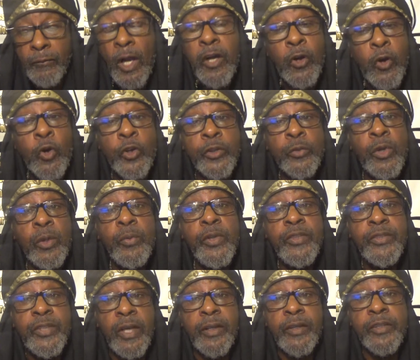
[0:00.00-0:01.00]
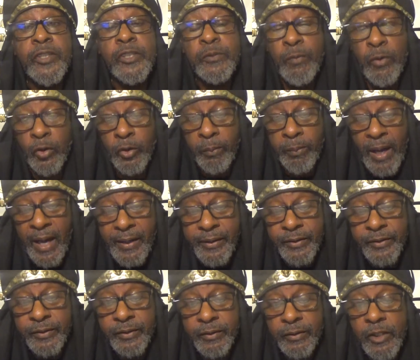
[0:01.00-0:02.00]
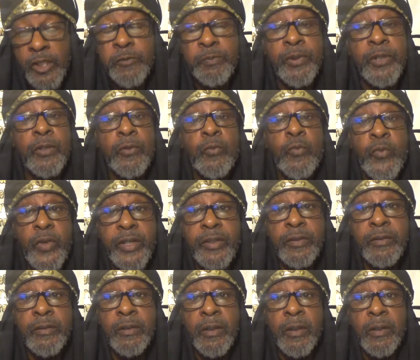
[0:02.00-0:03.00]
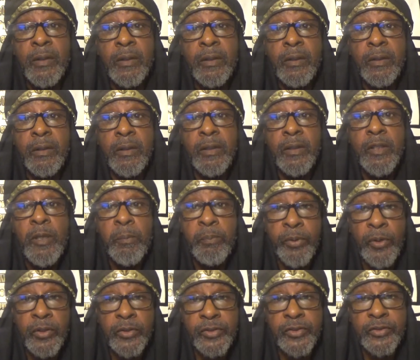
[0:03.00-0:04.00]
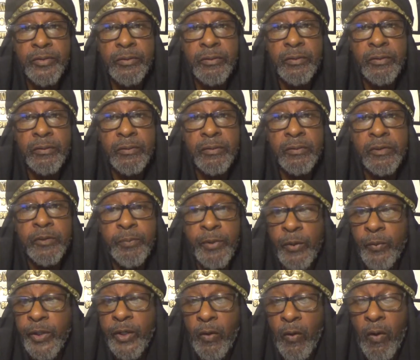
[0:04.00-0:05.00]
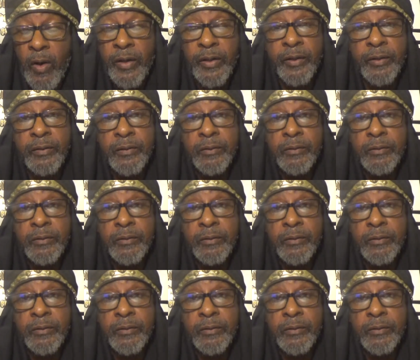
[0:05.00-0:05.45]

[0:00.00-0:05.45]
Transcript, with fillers: According to what we've done in these mortal bodies. It's being written in the books. It's being recorded.